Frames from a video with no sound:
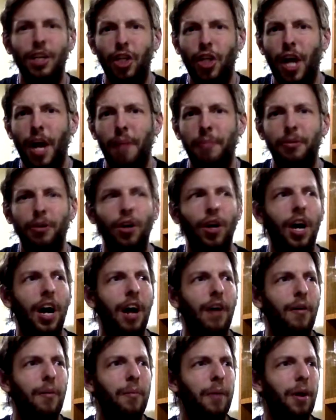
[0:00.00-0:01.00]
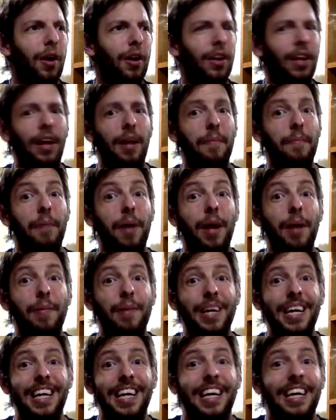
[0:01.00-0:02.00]
chapter, I remarked that
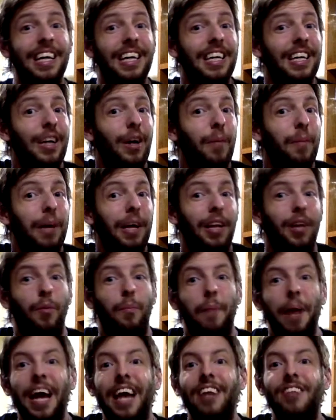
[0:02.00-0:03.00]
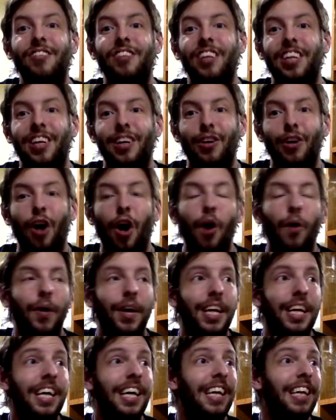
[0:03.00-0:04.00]
maybe, you know, by the pacing they're
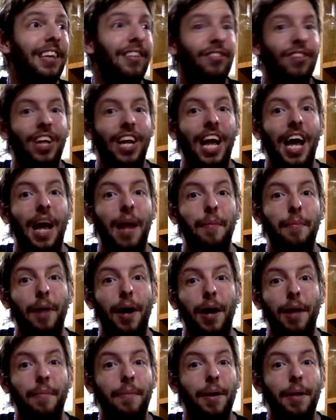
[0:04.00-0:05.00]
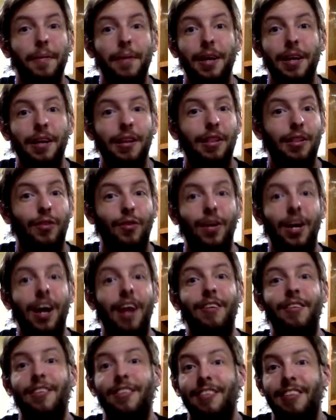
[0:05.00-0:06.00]
going, this is going to end by maybe
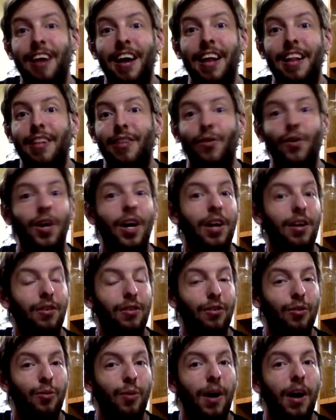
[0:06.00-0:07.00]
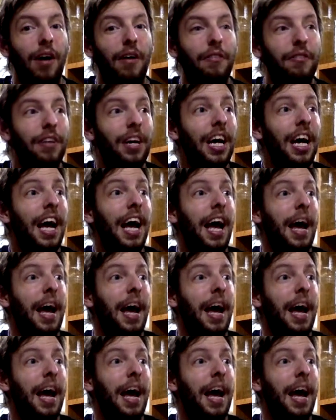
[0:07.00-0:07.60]
310, 312.